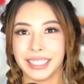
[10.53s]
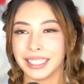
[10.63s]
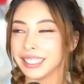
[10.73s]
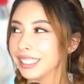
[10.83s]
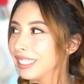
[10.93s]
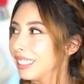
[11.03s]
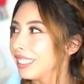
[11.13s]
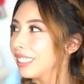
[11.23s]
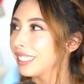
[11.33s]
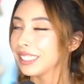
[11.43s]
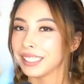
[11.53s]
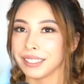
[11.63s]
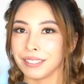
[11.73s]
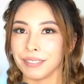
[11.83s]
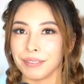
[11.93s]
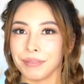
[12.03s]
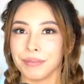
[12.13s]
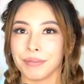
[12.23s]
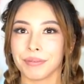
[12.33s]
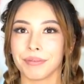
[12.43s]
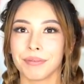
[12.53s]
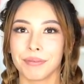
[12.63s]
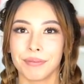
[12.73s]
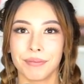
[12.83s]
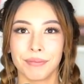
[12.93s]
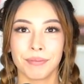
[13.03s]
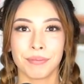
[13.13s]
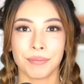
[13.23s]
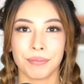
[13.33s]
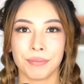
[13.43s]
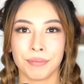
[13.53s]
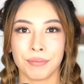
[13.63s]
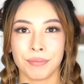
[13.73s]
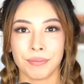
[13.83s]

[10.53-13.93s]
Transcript: This person isn't speaking.